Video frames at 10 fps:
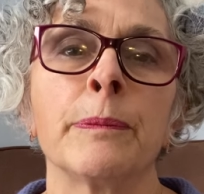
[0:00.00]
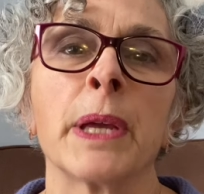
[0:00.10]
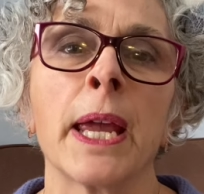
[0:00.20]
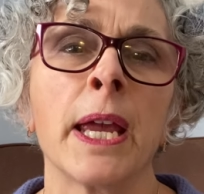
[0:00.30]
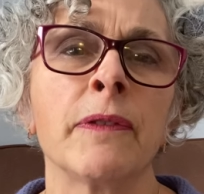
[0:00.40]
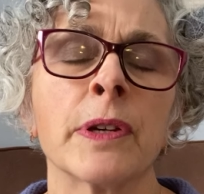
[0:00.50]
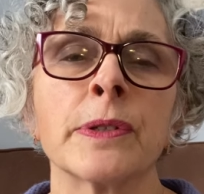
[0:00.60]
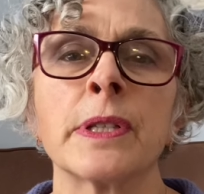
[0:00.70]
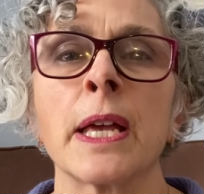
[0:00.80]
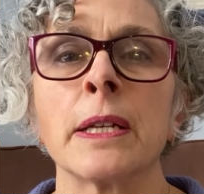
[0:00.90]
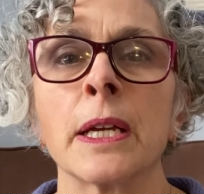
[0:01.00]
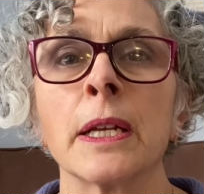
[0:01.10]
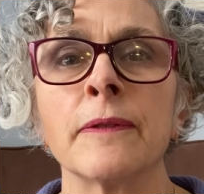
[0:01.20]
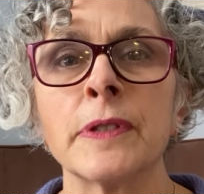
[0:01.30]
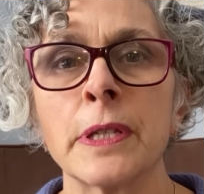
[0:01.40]
behaviors, that
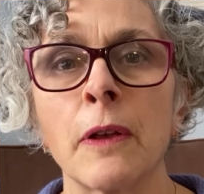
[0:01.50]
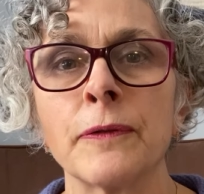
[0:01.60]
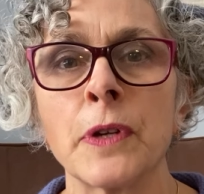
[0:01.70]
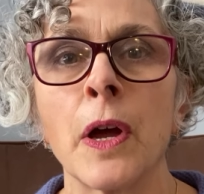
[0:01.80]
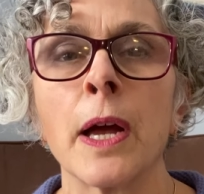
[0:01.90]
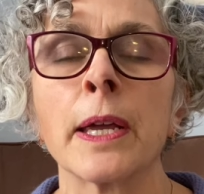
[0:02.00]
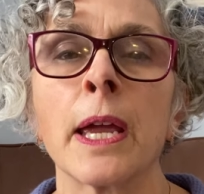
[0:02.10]
negative self-talk,